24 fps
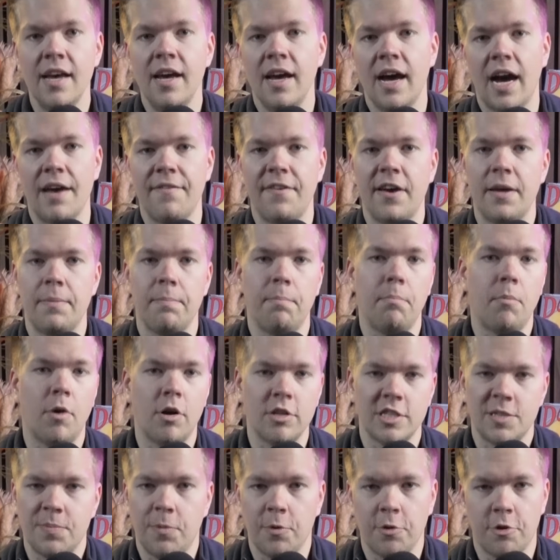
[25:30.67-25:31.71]
I've had
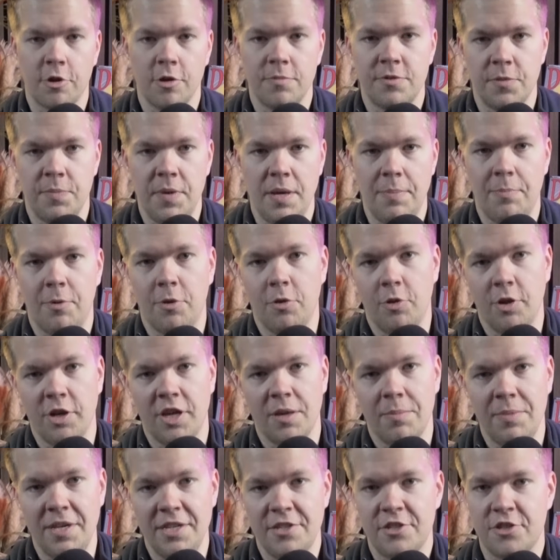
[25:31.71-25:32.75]
multiple groups of people look
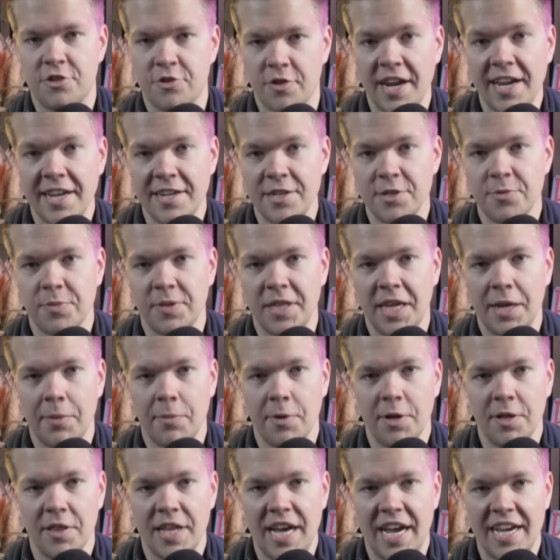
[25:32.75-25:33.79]
at me strange when they
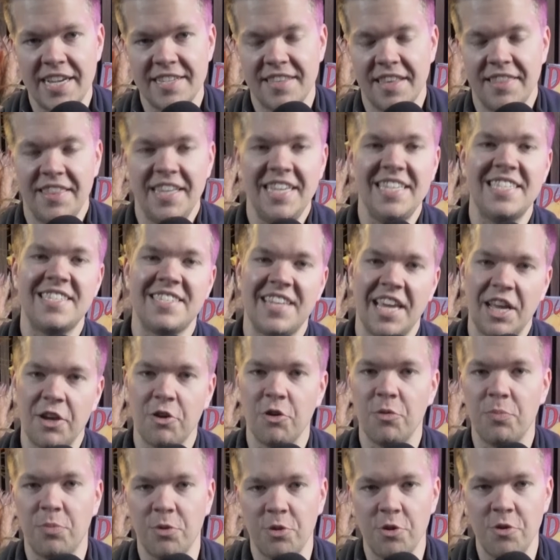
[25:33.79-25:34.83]
realize that the
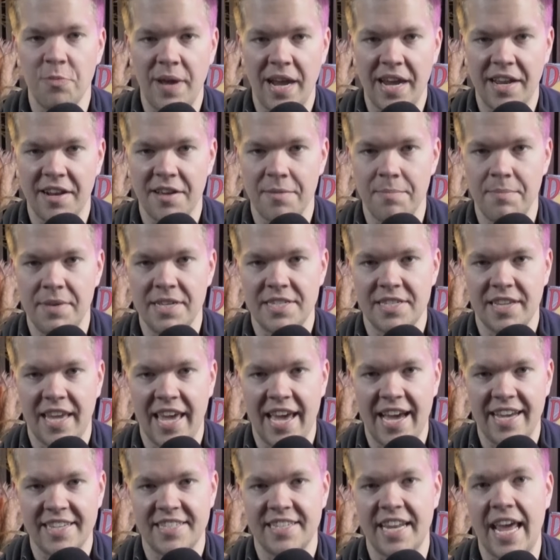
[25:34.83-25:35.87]
single blue mana
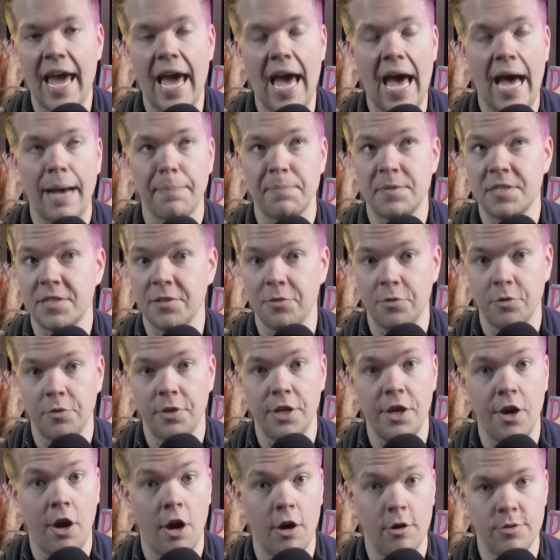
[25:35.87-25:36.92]
Miscast
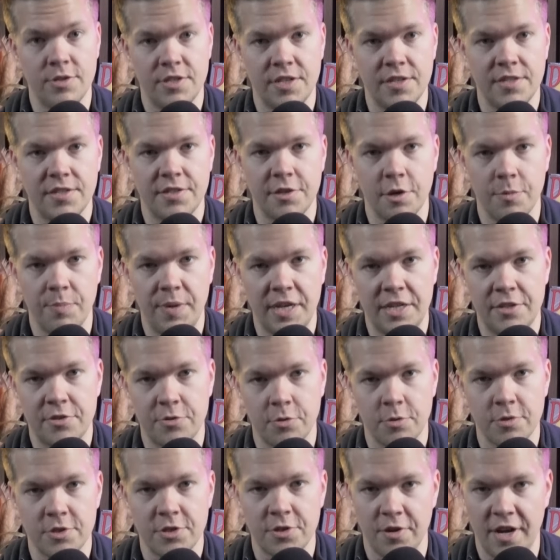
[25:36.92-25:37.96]
absolutely hoses their big
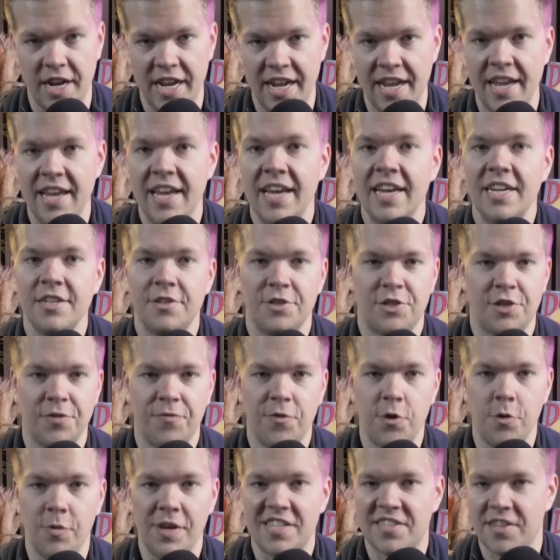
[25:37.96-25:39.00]
sorcery. Just a
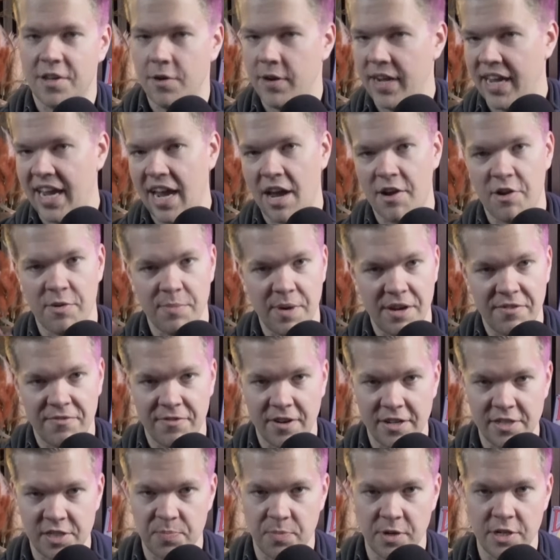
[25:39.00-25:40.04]
few weeks ago, I countered my
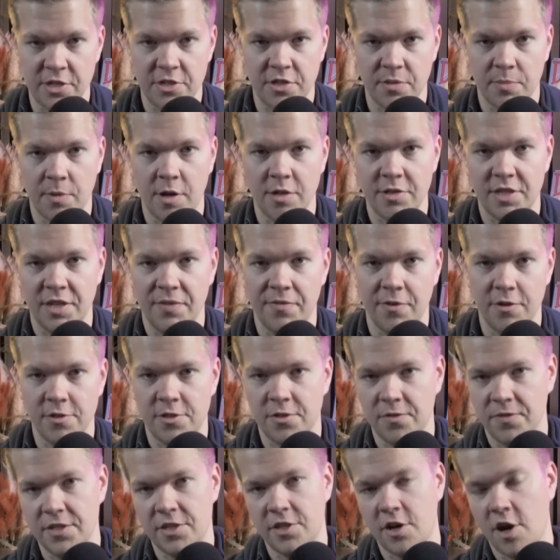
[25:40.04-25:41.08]
friend's Breach the Multiverse
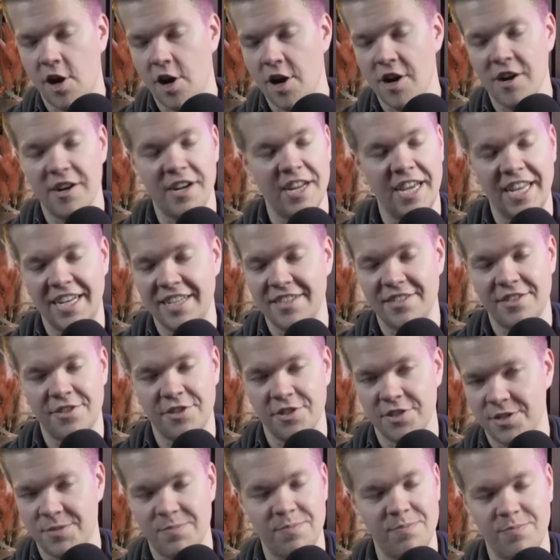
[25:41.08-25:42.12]
with this card, and it's
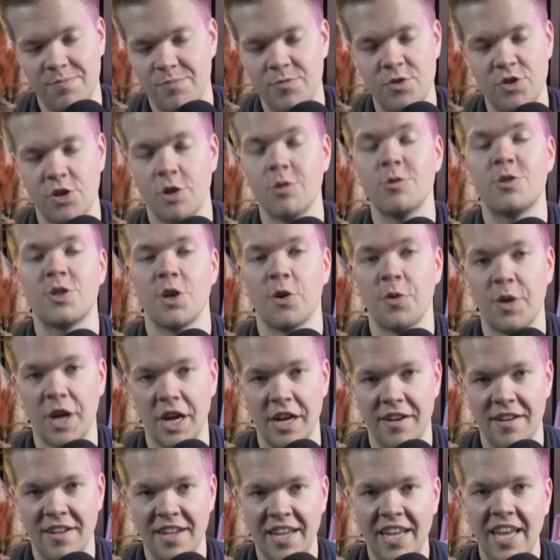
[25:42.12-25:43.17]
just so
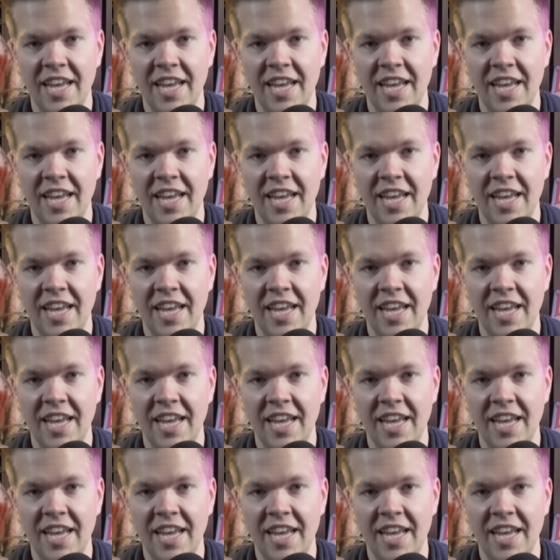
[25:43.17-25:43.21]
good.